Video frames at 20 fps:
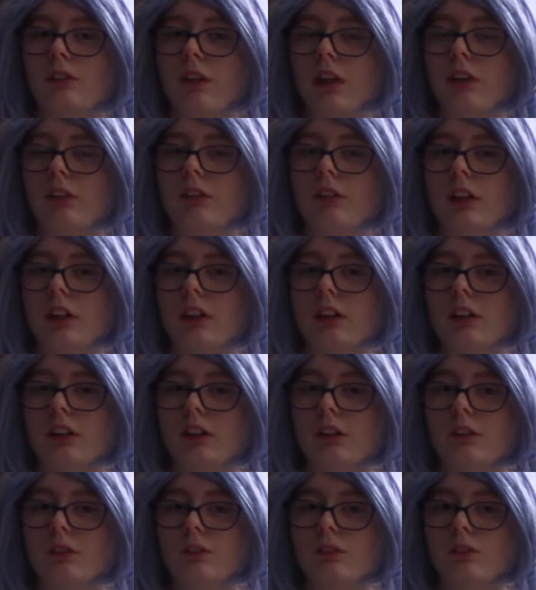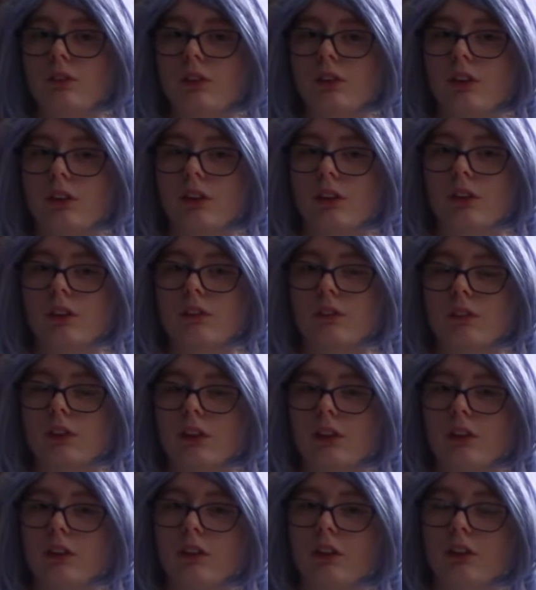outlining for
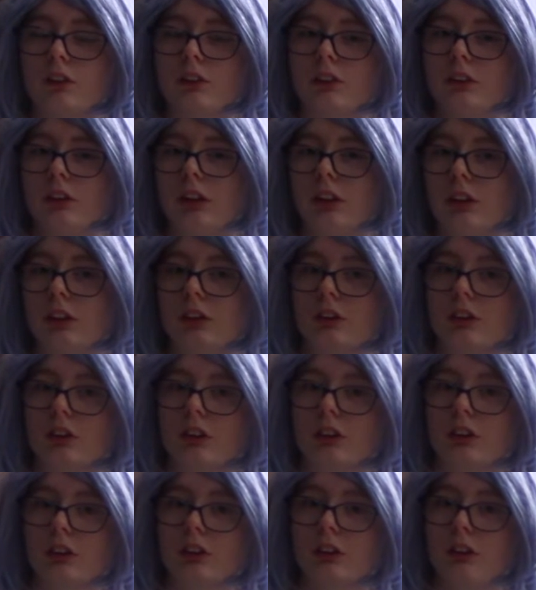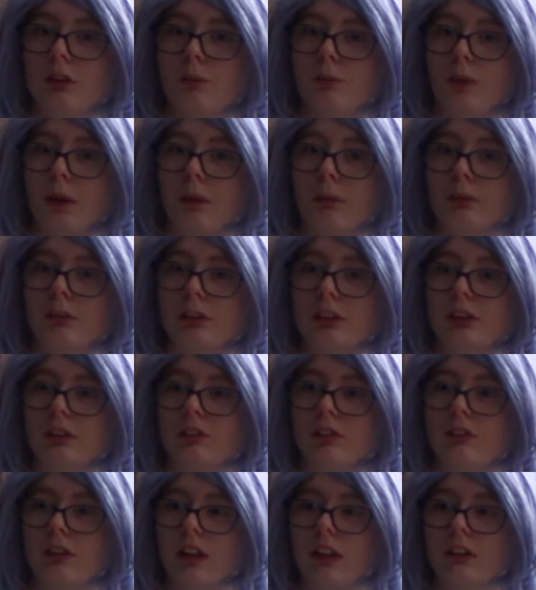when you are doing the traditional
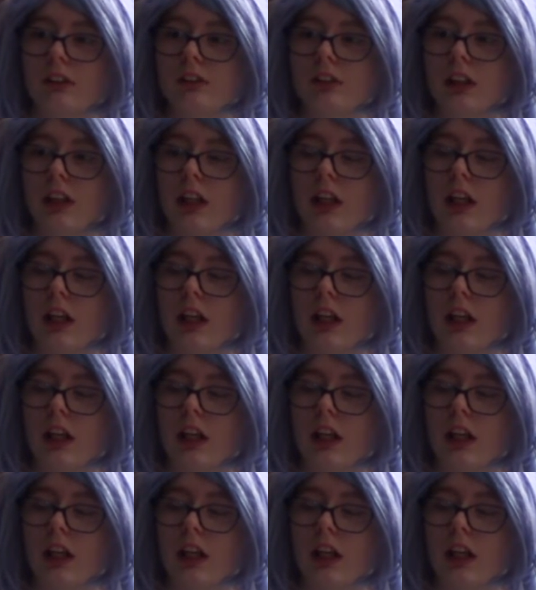publishing route.